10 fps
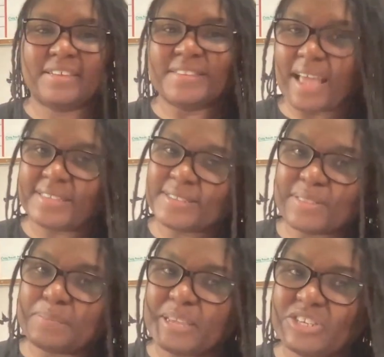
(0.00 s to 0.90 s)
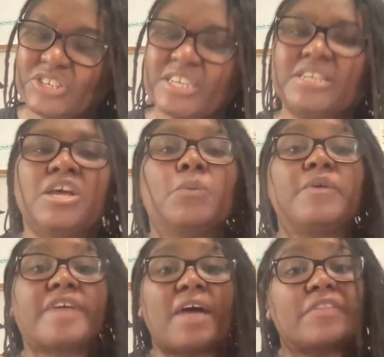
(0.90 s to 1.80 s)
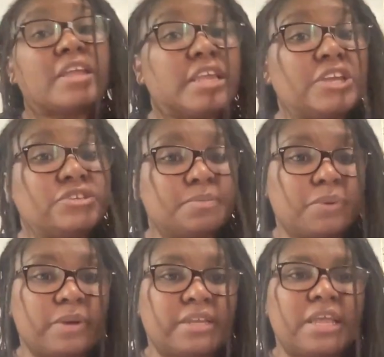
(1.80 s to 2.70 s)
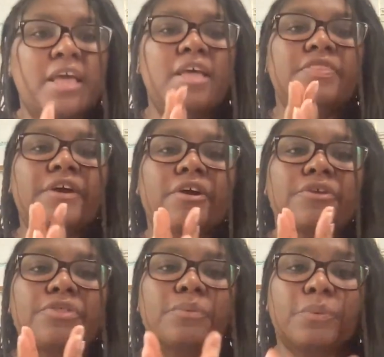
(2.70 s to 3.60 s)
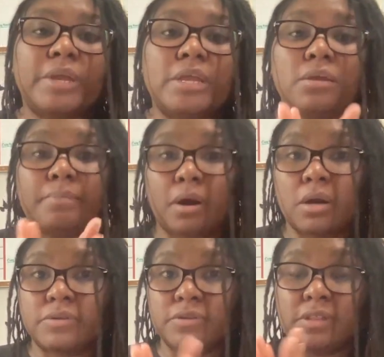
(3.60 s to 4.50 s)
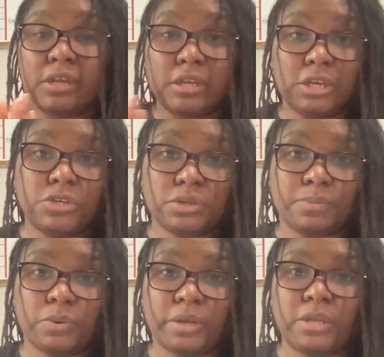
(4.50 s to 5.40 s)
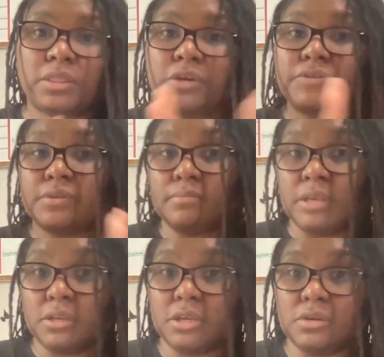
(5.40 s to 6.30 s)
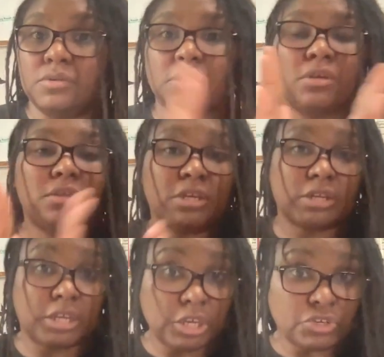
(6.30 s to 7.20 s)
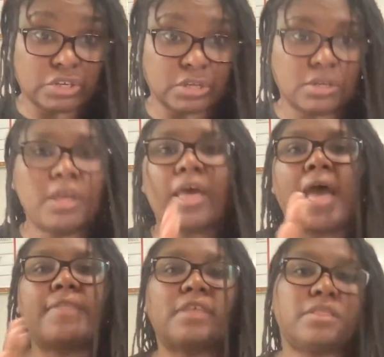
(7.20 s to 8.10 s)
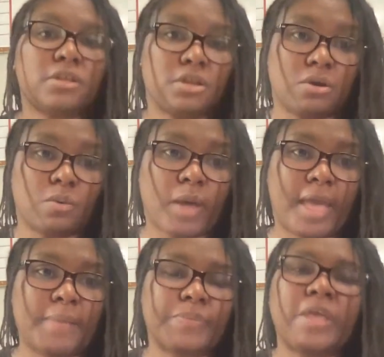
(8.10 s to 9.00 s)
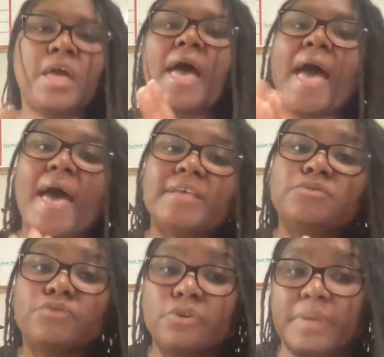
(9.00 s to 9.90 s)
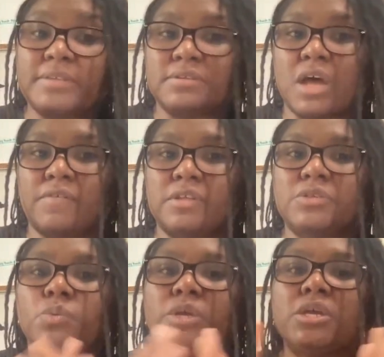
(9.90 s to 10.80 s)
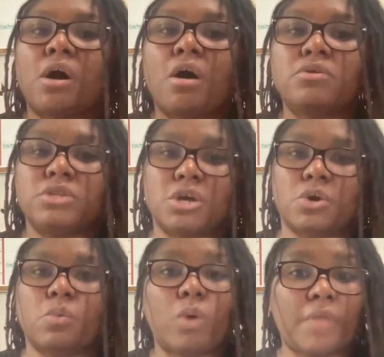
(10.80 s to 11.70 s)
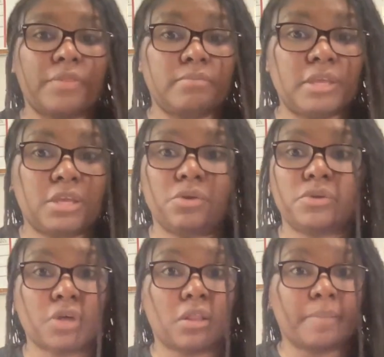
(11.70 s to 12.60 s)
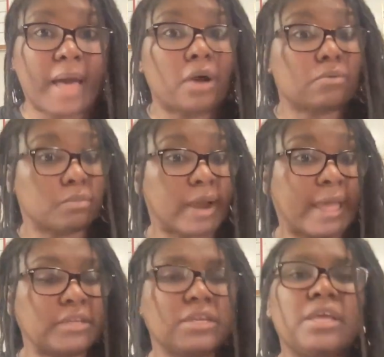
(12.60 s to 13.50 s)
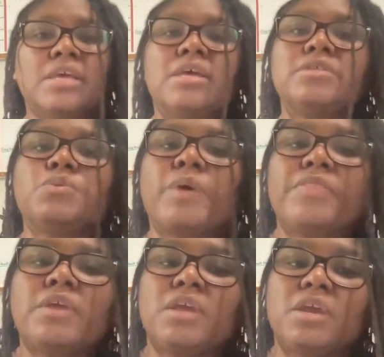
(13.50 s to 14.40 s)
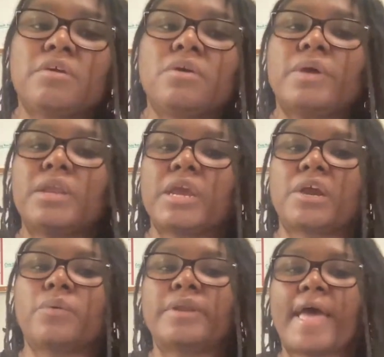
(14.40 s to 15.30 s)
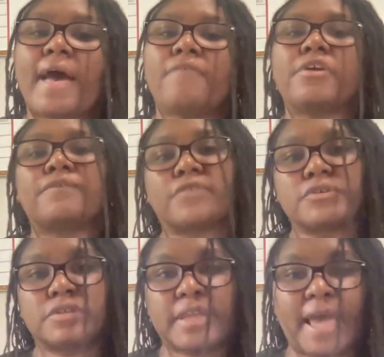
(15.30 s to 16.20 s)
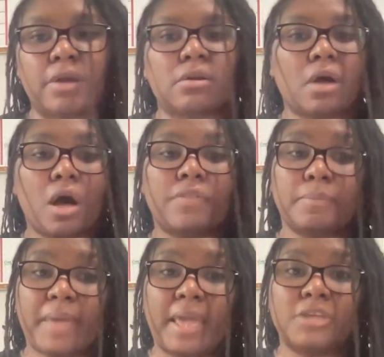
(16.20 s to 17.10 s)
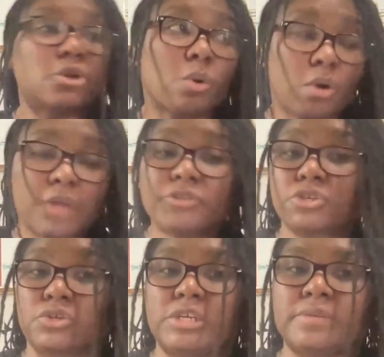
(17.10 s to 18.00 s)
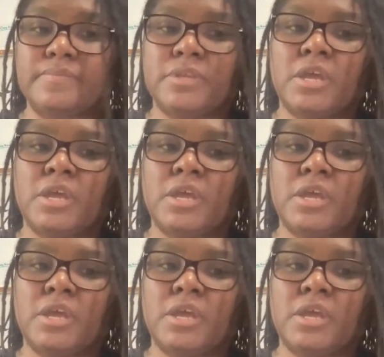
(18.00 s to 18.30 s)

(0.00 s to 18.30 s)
Next on the beat sheet, we've got the adhesion point. There are three parts to the adhesion point. There's the meet cute, the adhesion, and then the no way. As romance novelists, we all know what the meet cute is all about, right? It's when the hero and heroine have their first encounter on the page or on the screen.